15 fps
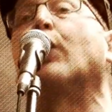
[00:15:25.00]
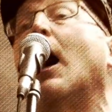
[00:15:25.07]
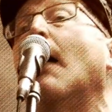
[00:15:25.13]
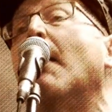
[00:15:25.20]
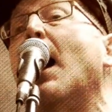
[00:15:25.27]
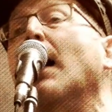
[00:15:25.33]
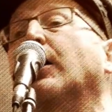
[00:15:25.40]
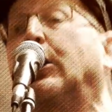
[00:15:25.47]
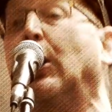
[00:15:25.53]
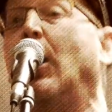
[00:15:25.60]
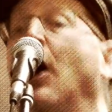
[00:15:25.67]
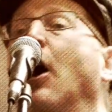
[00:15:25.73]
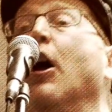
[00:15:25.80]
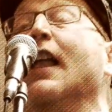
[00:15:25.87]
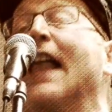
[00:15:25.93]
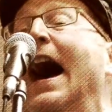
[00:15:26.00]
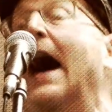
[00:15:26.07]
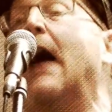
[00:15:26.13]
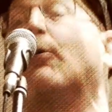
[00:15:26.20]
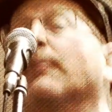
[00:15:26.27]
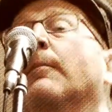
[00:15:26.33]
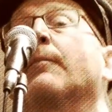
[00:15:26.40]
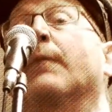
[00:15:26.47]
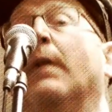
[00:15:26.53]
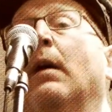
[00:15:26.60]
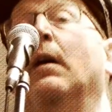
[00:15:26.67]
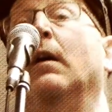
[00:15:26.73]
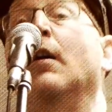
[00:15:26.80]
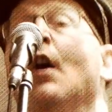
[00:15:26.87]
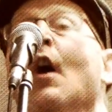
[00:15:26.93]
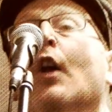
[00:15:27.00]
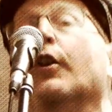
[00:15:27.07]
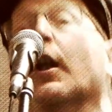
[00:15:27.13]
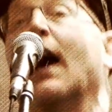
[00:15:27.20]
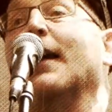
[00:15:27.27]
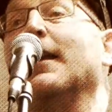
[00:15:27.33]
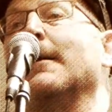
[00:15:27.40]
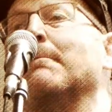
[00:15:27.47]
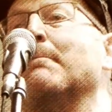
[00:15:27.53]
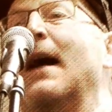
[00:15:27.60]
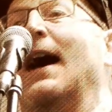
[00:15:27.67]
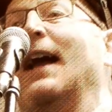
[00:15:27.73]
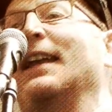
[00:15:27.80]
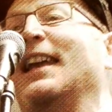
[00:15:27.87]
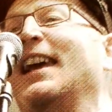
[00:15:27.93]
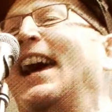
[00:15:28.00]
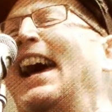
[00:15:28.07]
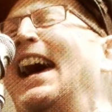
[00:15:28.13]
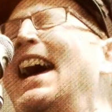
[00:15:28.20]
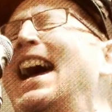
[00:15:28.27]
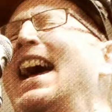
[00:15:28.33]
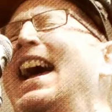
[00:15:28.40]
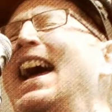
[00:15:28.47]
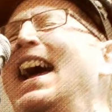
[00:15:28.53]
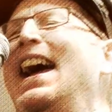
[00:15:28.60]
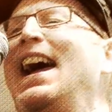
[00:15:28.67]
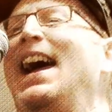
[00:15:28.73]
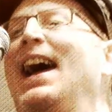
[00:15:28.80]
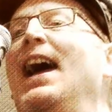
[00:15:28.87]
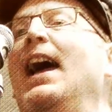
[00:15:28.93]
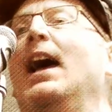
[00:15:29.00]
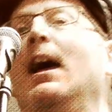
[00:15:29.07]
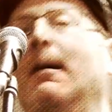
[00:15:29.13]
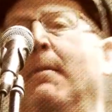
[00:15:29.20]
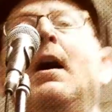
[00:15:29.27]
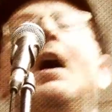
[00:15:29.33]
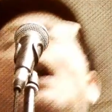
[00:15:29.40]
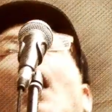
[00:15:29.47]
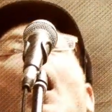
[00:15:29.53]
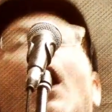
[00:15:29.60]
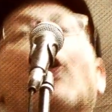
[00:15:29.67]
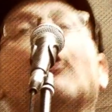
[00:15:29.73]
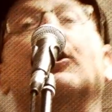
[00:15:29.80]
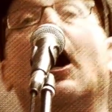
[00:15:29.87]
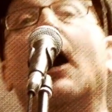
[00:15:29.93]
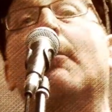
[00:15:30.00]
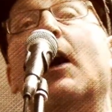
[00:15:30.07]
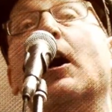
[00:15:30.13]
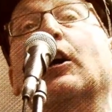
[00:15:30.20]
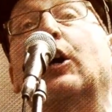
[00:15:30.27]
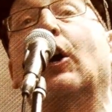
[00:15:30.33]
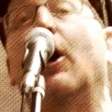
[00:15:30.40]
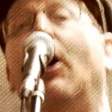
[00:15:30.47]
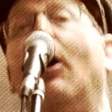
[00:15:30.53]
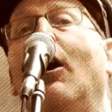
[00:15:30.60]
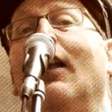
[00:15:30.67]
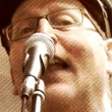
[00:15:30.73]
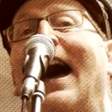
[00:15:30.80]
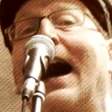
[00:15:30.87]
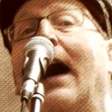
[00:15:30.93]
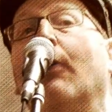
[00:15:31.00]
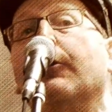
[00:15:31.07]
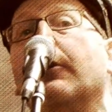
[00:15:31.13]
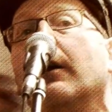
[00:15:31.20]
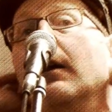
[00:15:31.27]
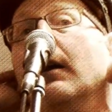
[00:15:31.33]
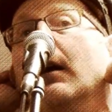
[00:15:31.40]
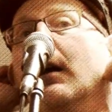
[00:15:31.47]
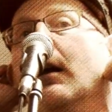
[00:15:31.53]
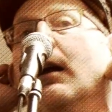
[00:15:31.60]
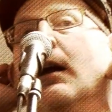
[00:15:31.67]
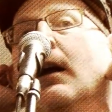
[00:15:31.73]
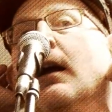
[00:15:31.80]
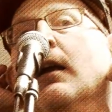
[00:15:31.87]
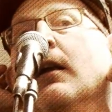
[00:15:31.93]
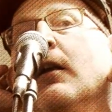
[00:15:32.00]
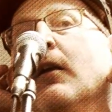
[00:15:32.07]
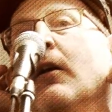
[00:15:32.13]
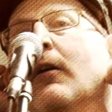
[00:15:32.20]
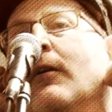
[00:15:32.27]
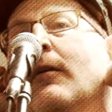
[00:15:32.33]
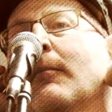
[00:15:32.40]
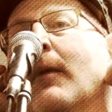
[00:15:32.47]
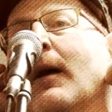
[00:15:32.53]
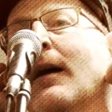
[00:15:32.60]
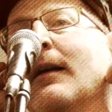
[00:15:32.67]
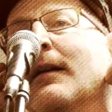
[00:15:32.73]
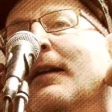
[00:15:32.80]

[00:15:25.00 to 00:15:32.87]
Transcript: come on, call out. Not in my name. Oh, come on, call out. Not in my